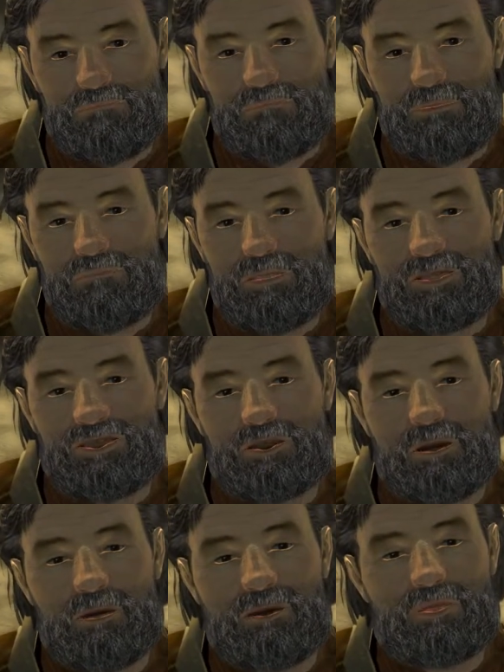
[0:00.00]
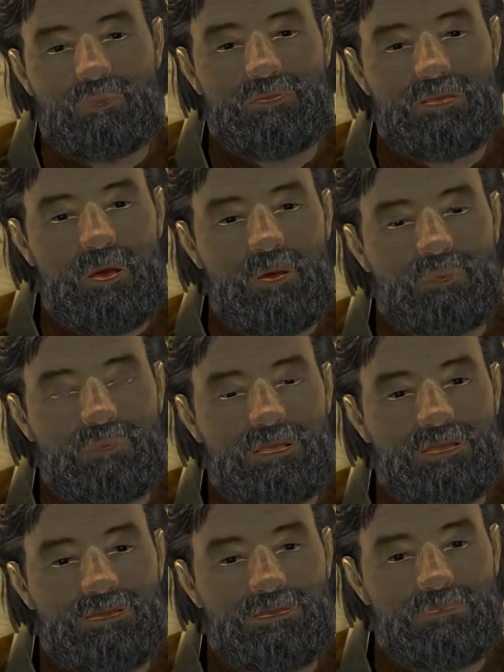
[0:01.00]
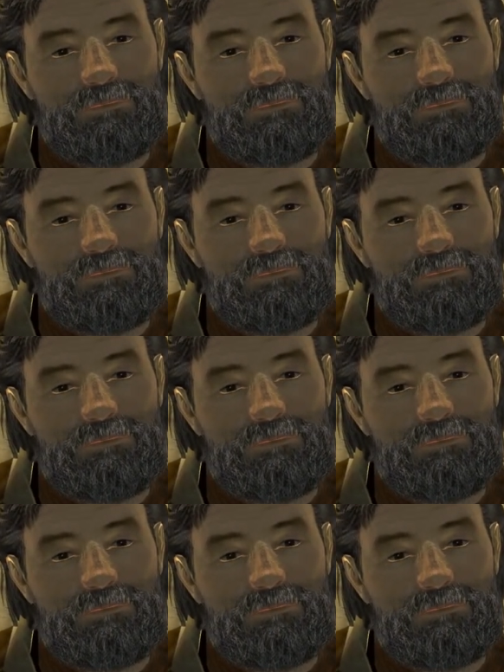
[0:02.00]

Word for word: but back then they were out of ways.